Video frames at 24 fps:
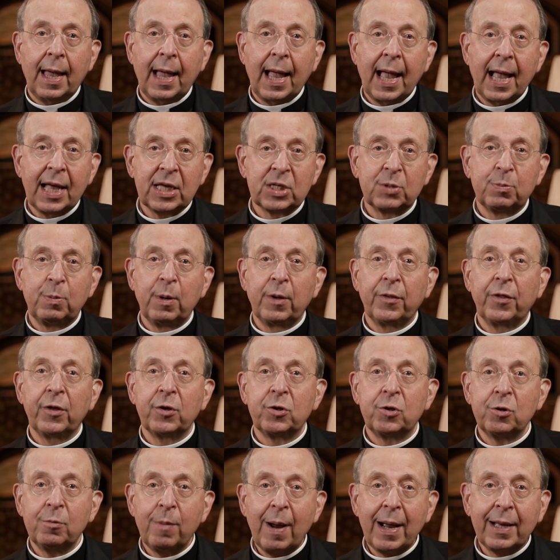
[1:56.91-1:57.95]
as will the
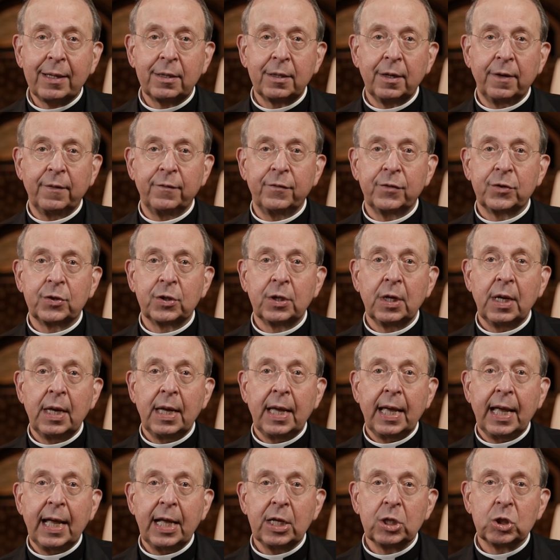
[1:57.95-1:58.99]
directives
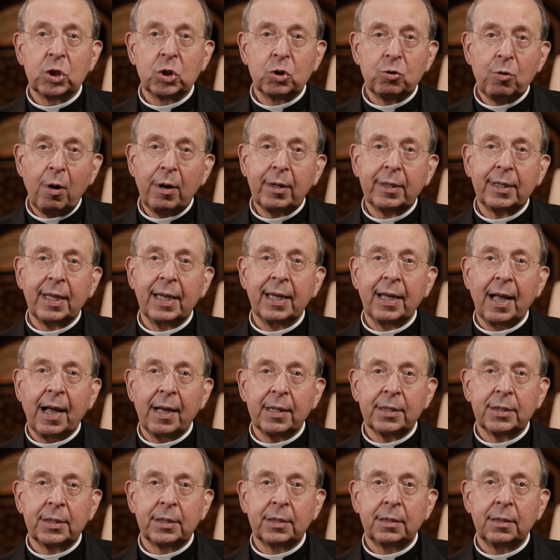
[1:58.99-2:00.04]
instructing
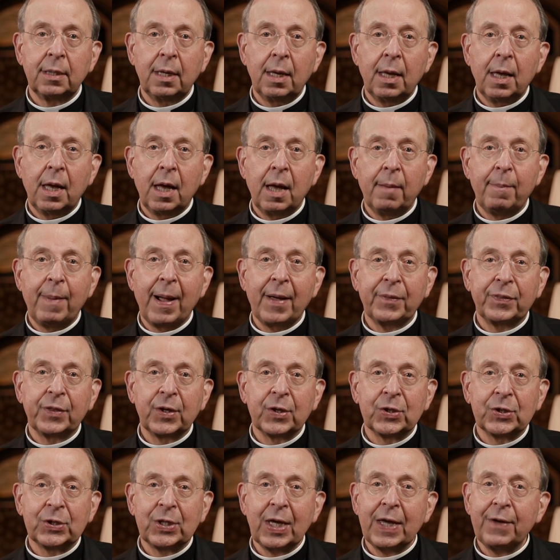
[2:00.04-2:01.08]
us about the
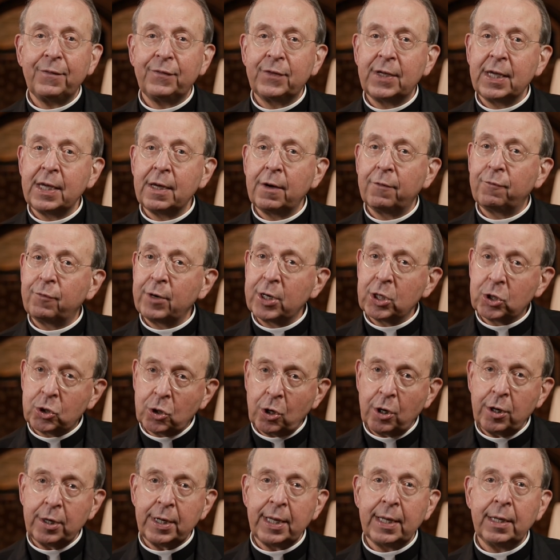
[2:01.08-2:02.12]
safety of
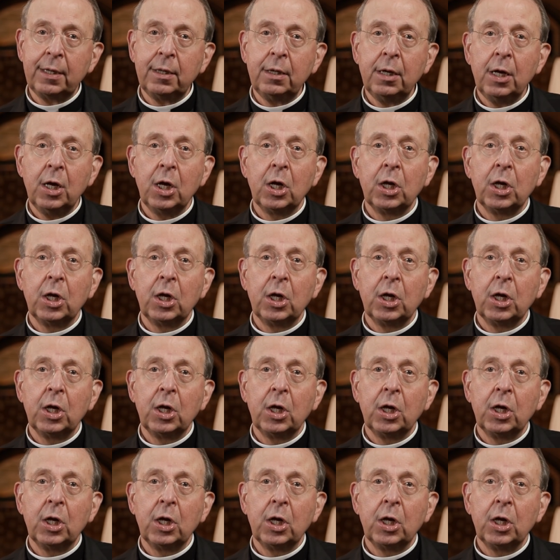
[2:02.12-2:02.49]
returning